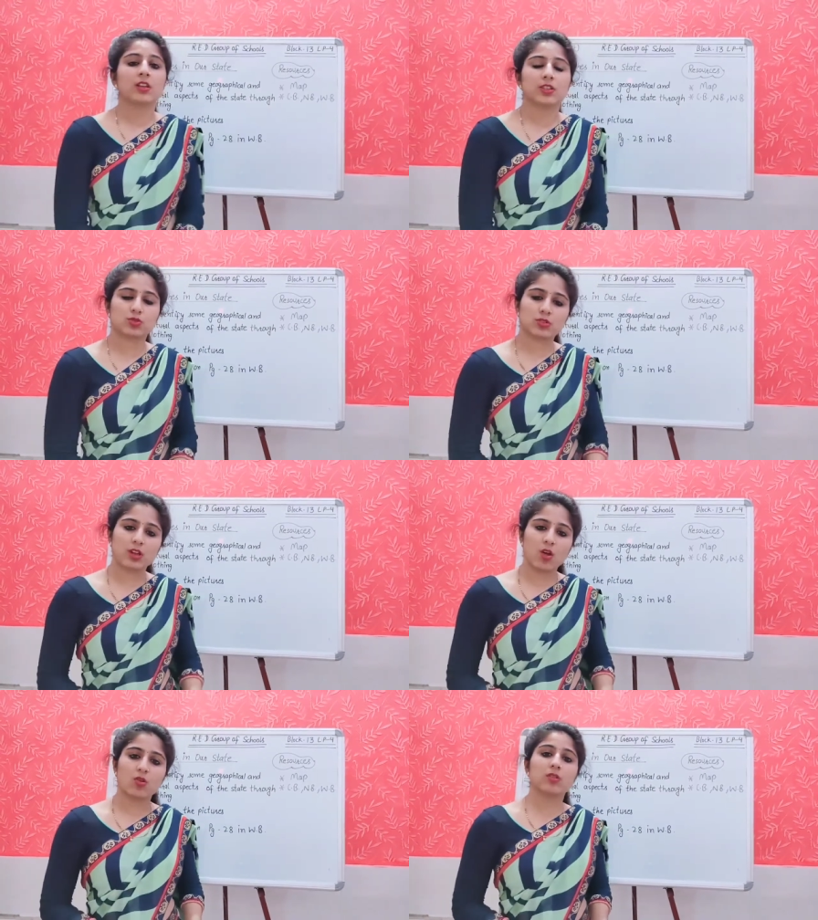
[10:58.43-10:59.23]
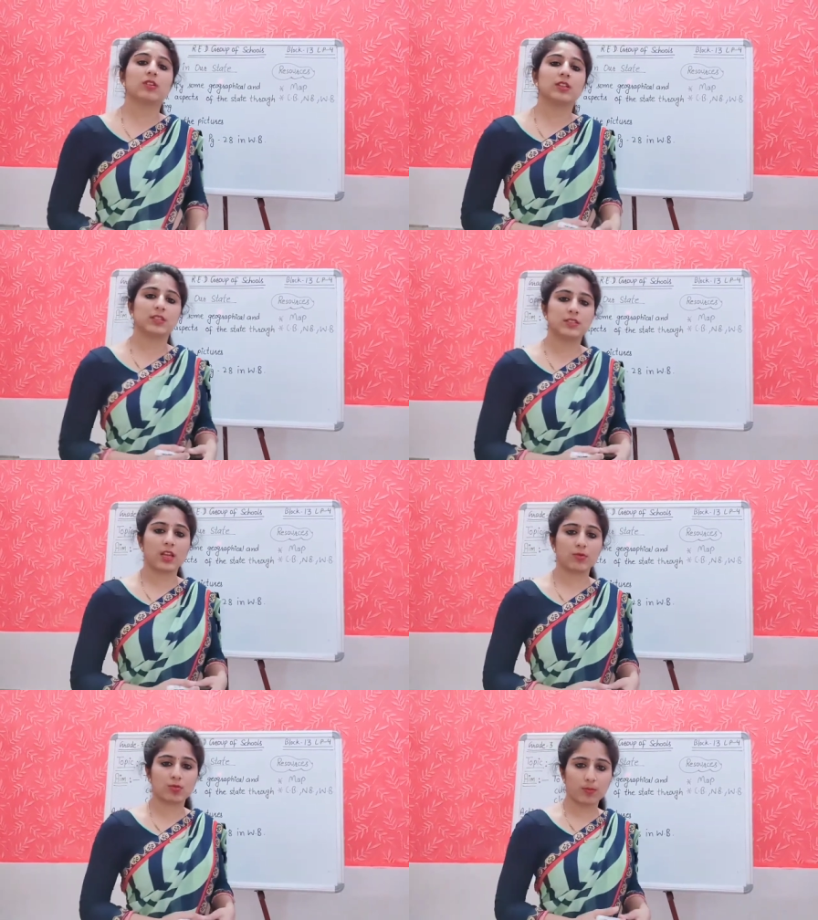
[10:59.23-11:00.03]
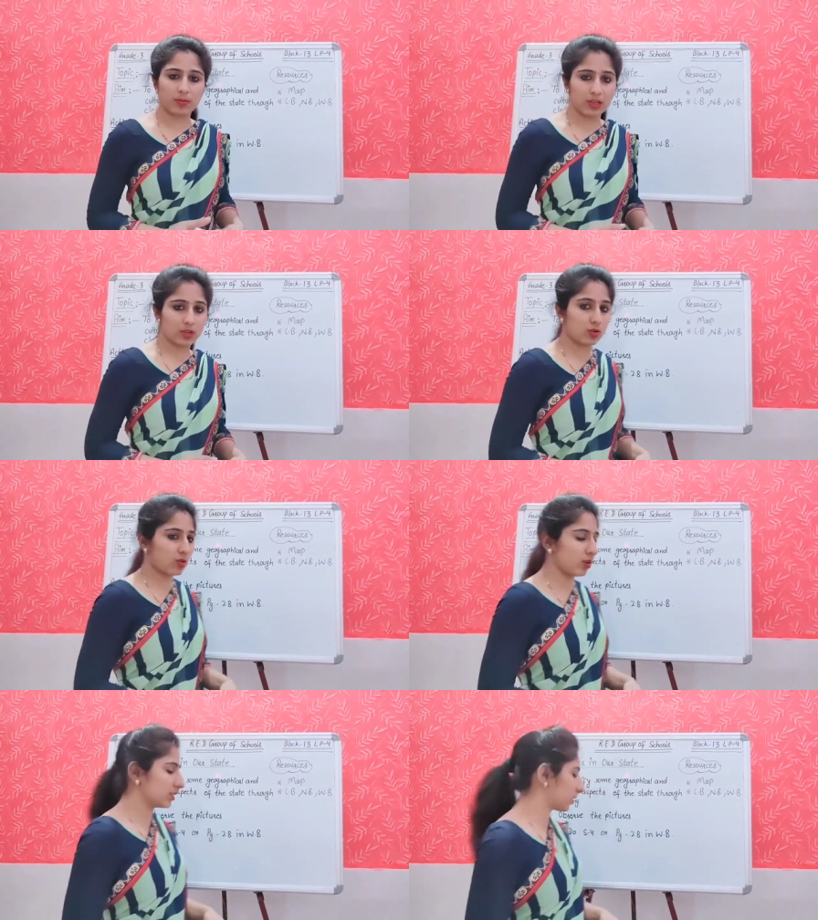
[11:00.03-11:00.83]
Yes, student, now it is time to apply your knowledge